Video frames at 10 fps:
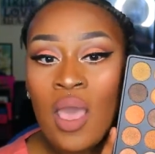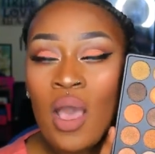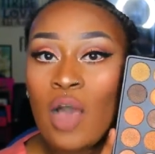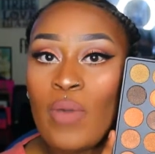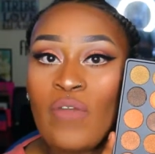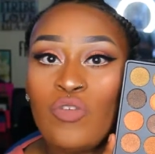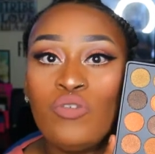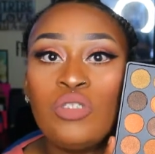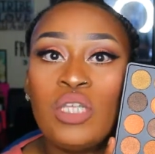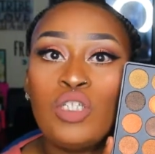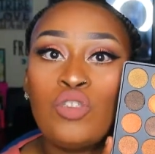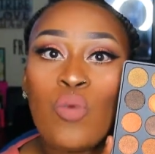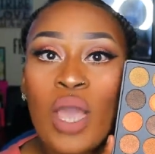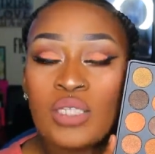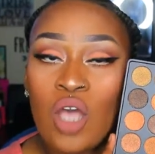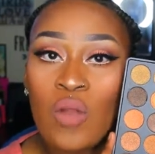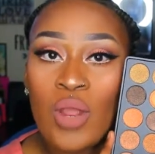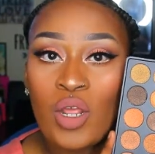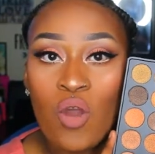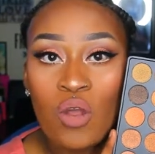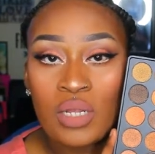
I've used this twice already on